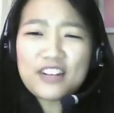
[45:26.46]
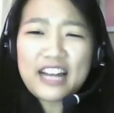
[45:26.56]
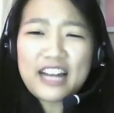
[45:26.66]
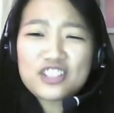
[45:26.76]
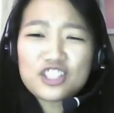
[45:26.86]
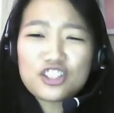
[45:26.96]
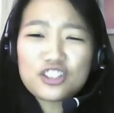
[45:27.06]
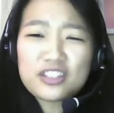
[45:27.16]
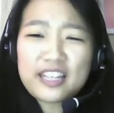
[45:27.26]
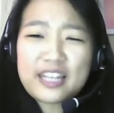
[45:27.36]
actually
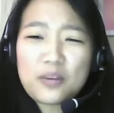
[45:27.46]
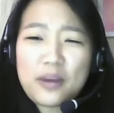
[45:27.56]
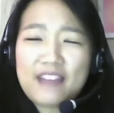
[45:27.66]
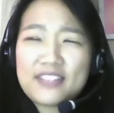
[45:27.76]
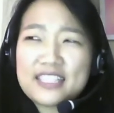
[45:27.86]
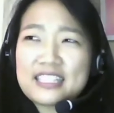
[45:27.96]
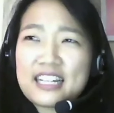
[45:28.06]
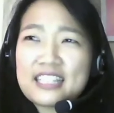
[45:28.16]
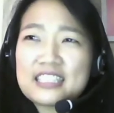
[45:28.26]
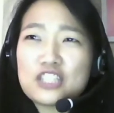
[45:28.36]
looked like they were having sex.